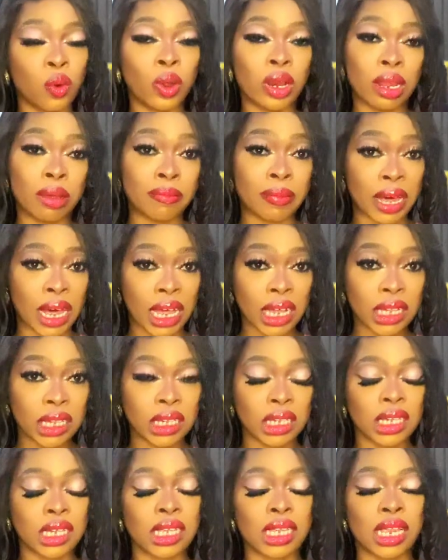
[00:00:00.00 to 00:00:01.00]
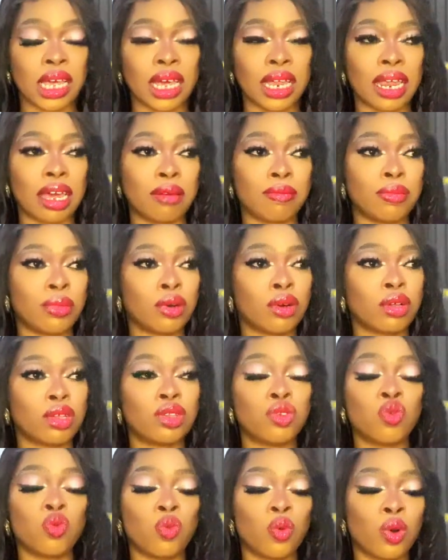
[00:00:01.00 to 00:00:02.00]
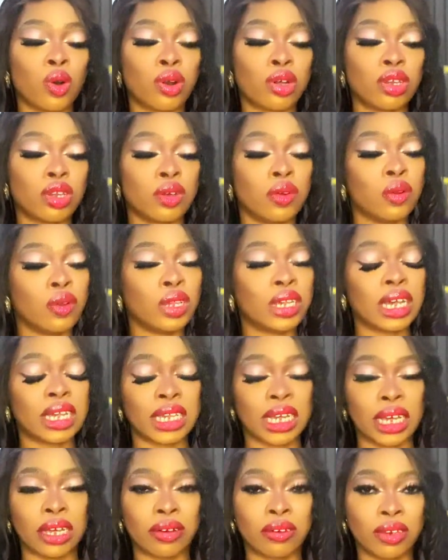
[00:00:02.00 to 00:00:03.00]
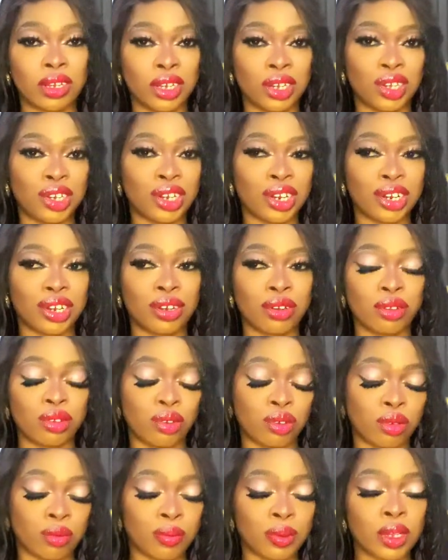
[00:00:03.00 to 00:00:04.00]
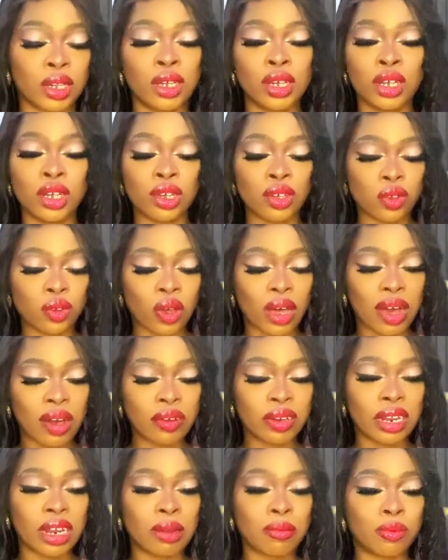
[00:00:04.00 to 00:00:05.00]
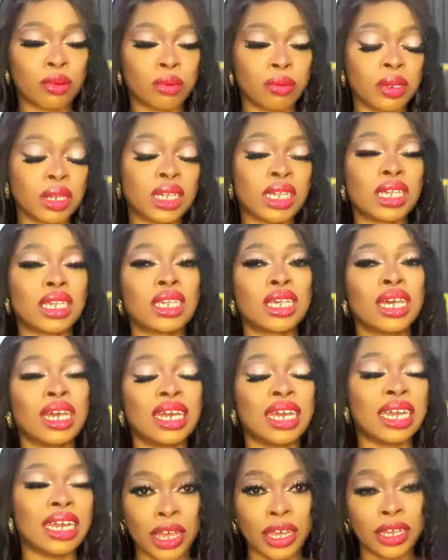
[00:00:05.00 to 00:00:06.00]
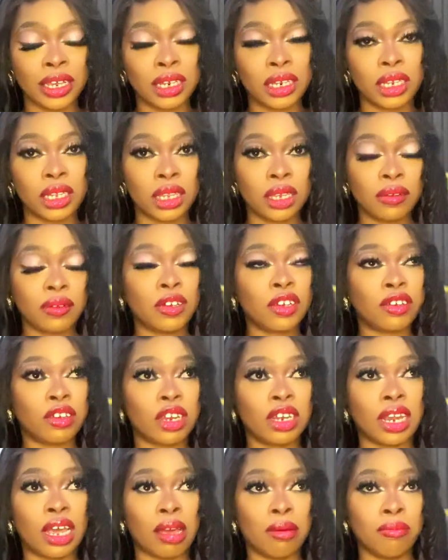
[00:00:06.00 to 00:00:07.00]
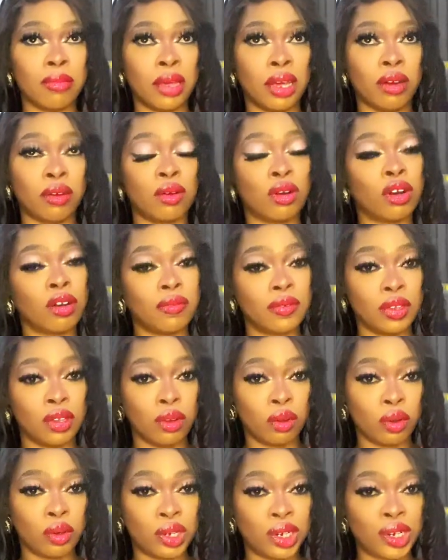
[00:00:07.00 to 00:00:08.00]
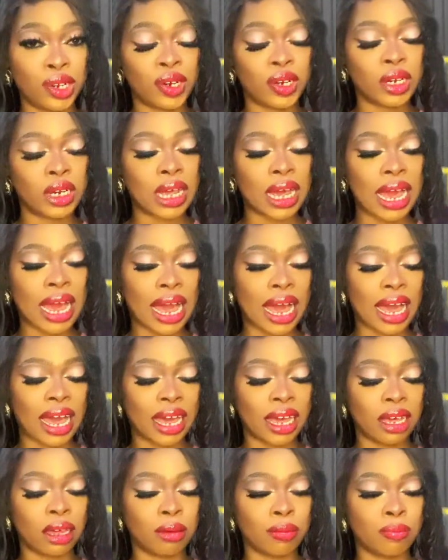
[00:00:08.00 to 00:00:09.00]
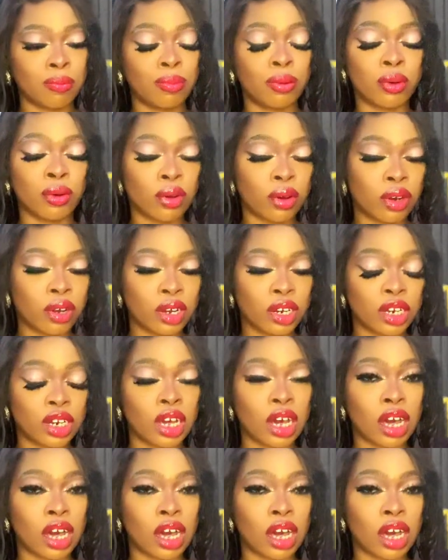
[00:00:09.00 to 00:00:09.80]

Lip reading: olibat. Then I bought one glutathione injection tube. So how did I premix it? In the 300 ml of the lotion, I poured